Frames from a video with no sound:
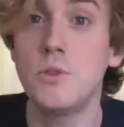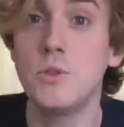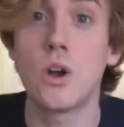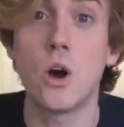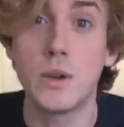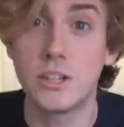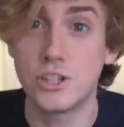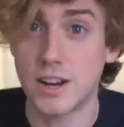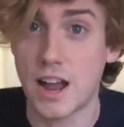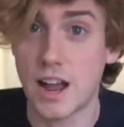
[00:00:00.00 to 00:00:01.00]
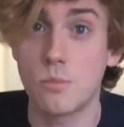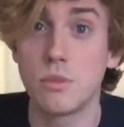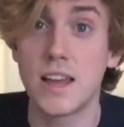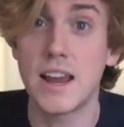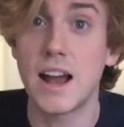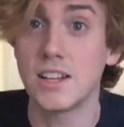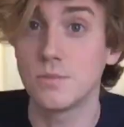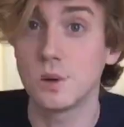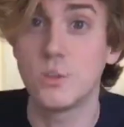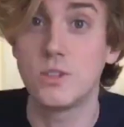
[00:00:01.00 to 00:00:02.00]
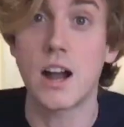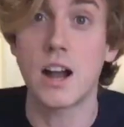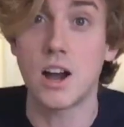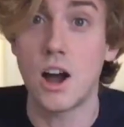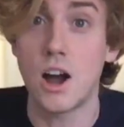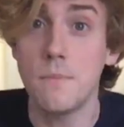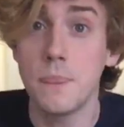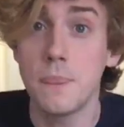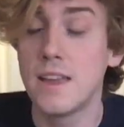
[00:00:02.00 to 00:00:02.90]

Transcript: you can always check out playosmo.com.